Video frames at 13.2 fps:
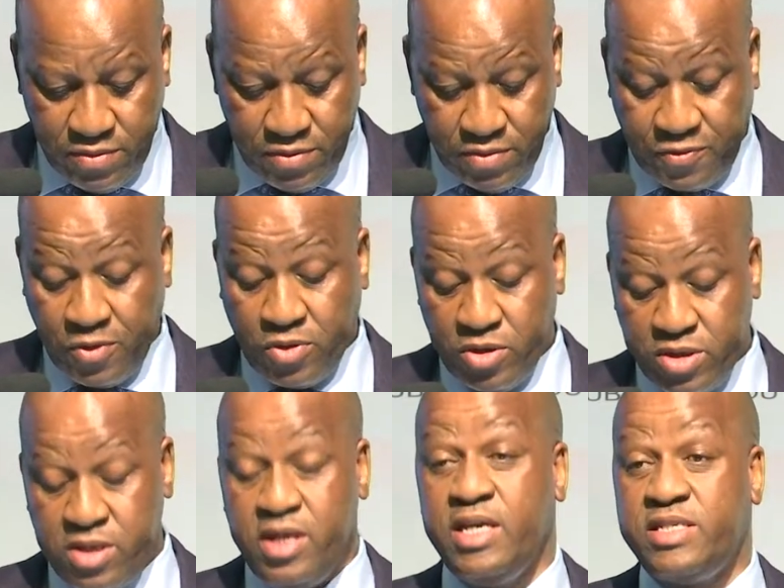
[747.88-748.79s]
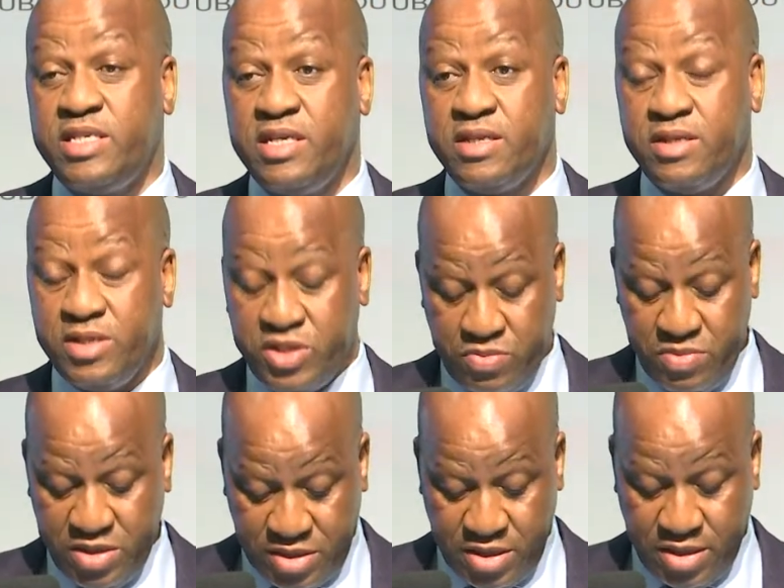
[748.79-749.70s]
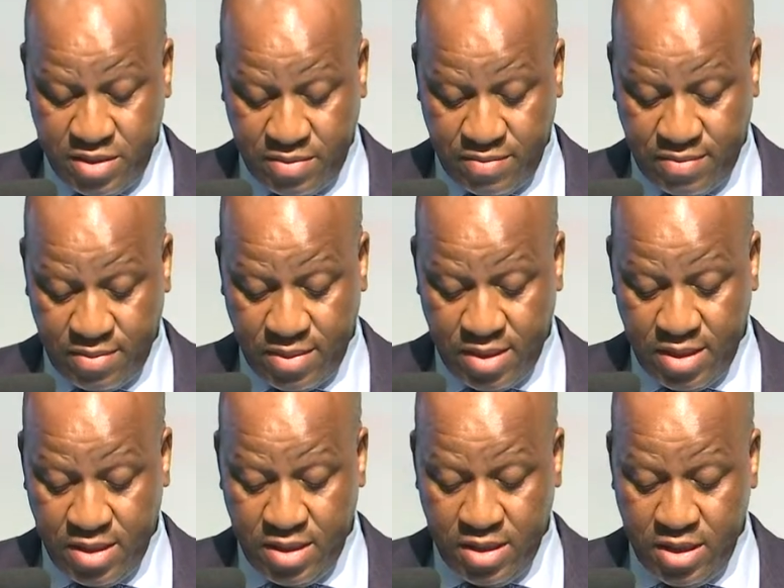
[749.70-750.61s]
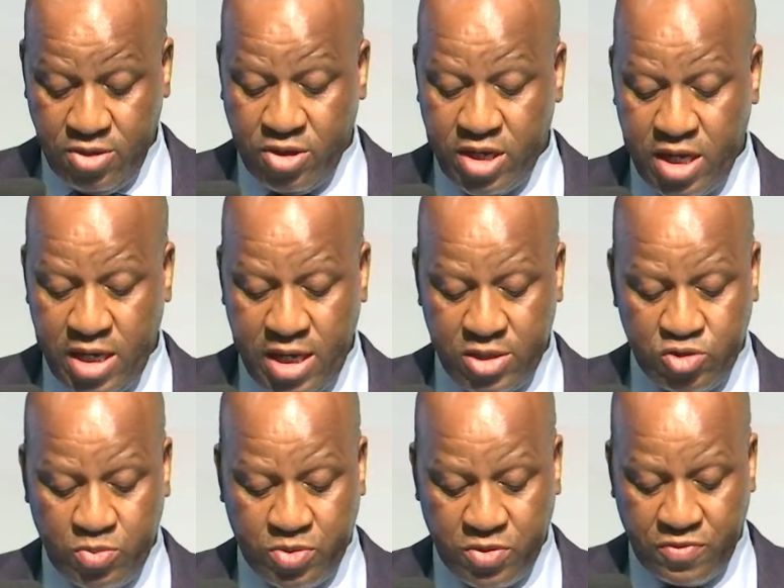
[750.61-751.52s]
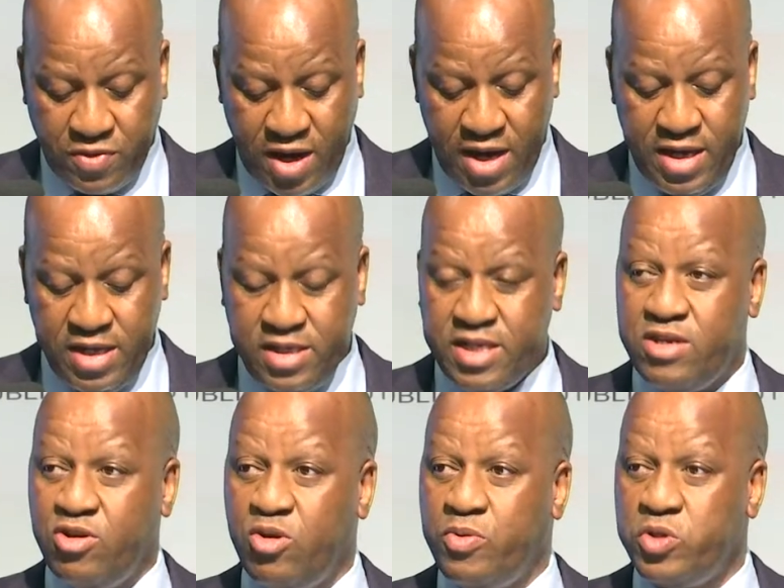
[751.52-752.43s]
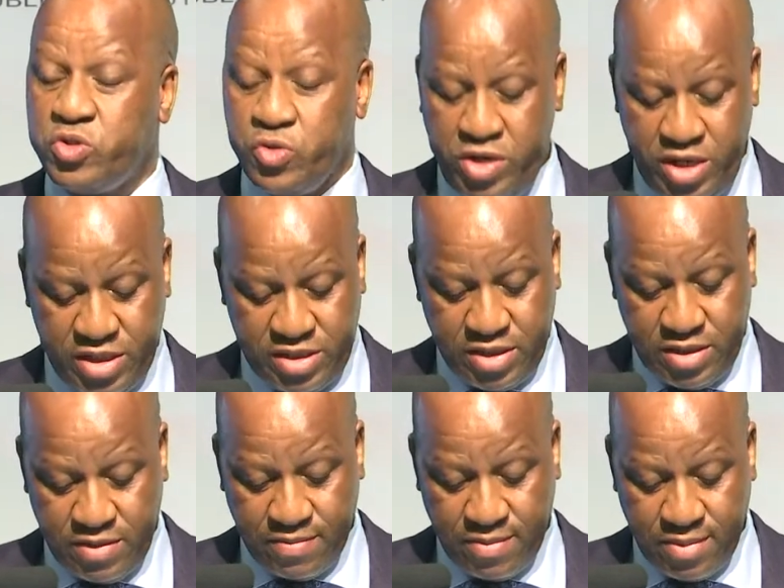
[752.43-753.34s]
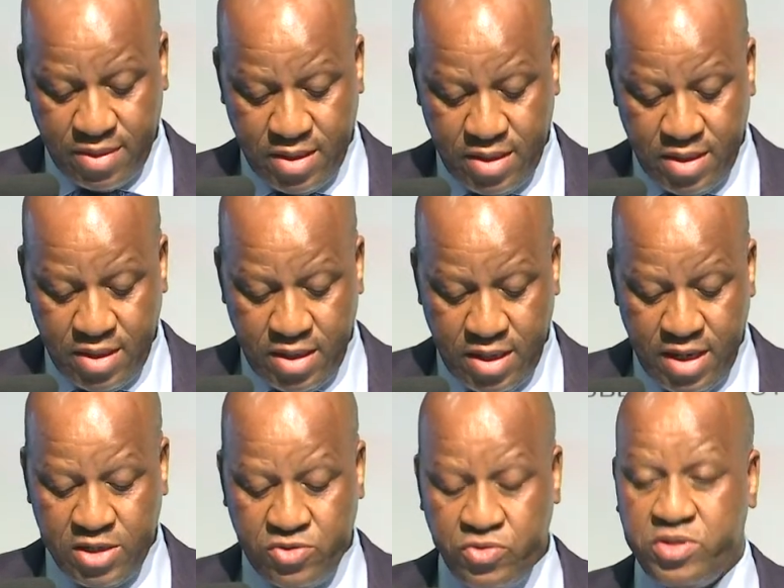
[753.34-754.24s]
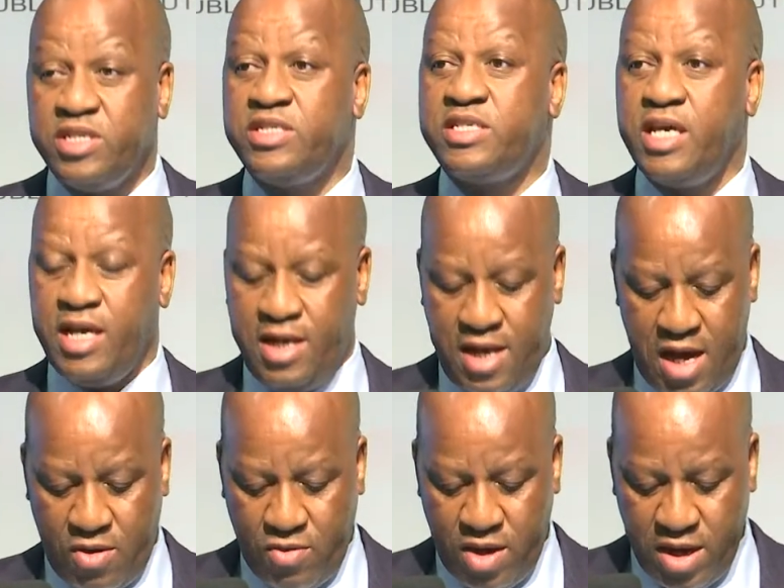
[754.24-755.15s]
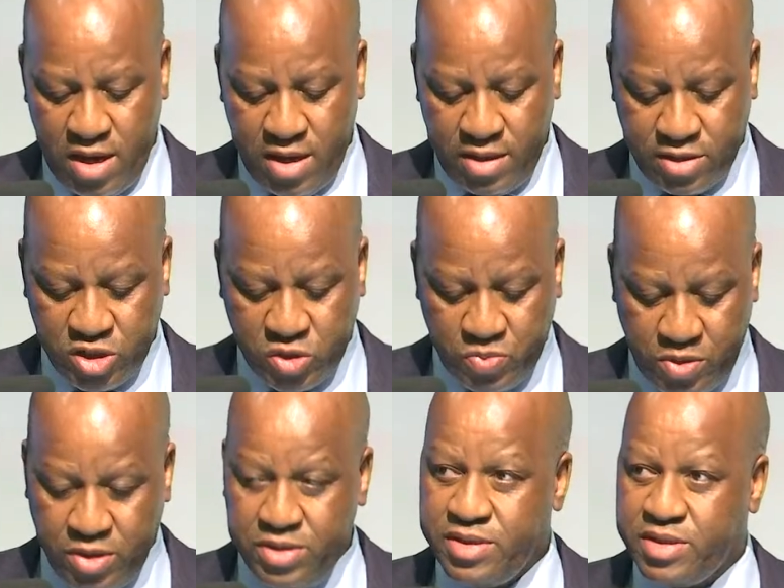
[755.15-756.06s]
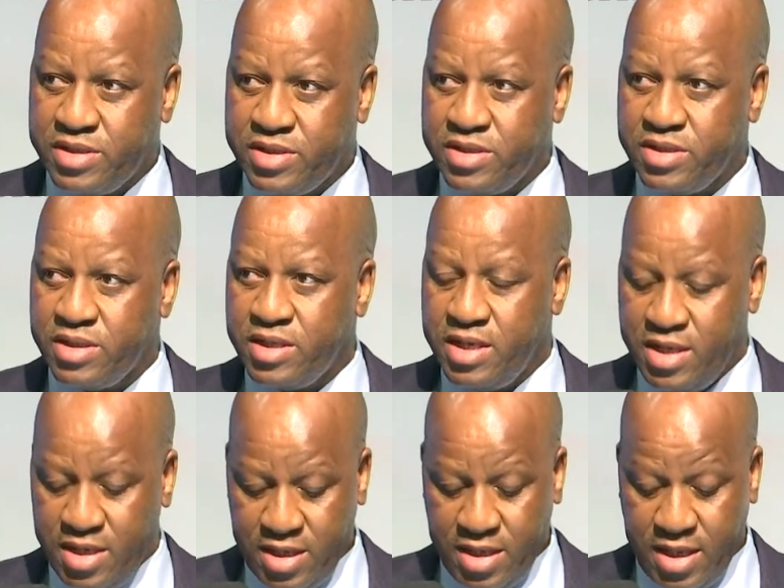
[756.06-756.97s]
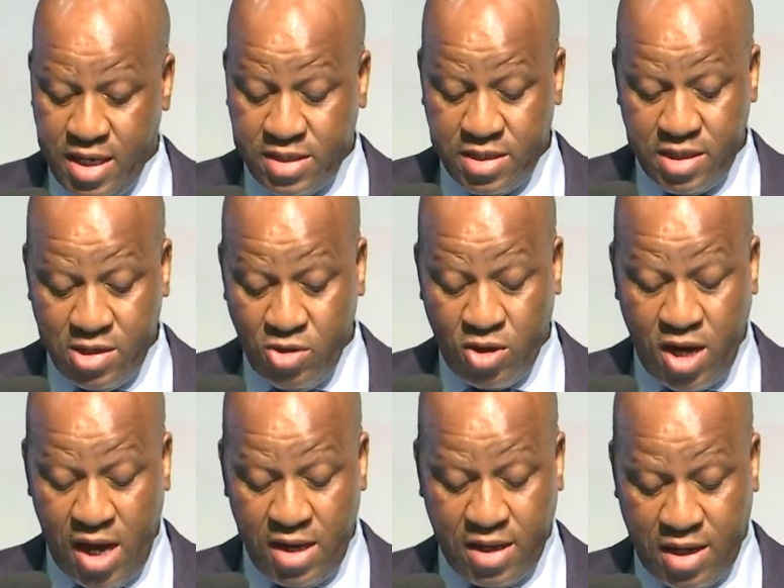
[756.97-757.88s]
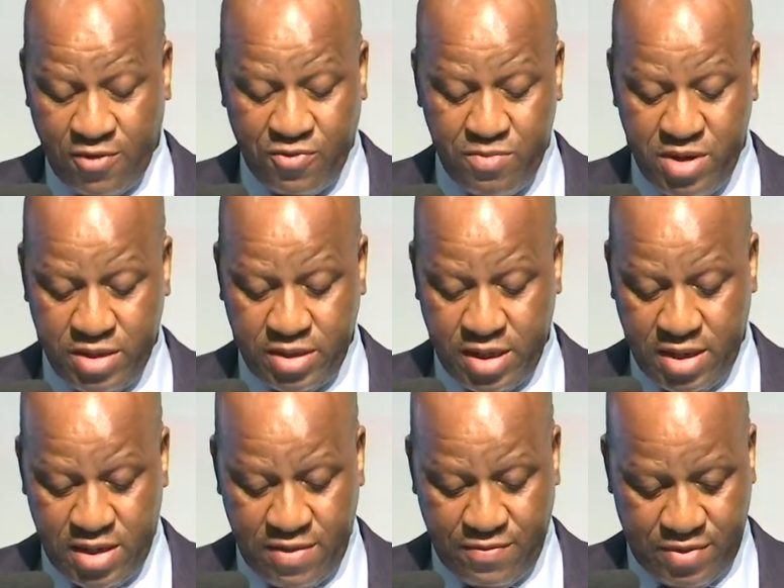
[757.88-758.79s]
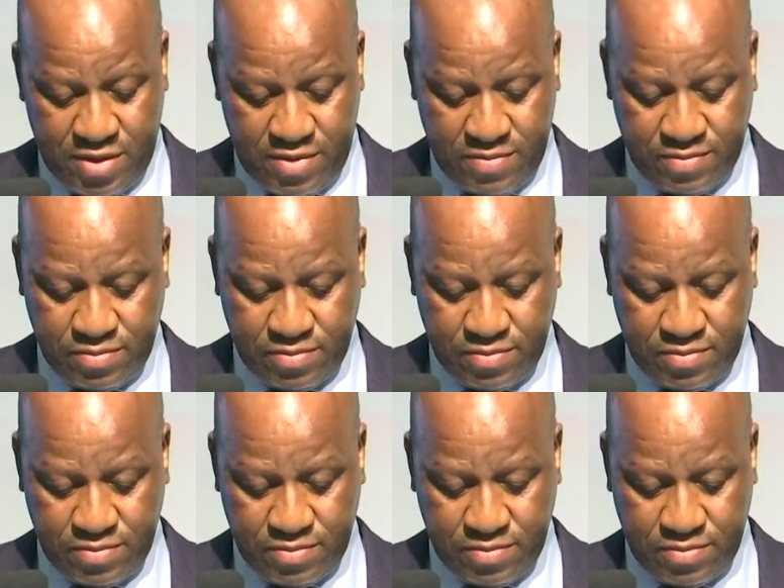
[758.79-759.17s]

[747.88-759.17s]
for coordinating this meeting in order to provide an opportunity to detail our response at the local government level.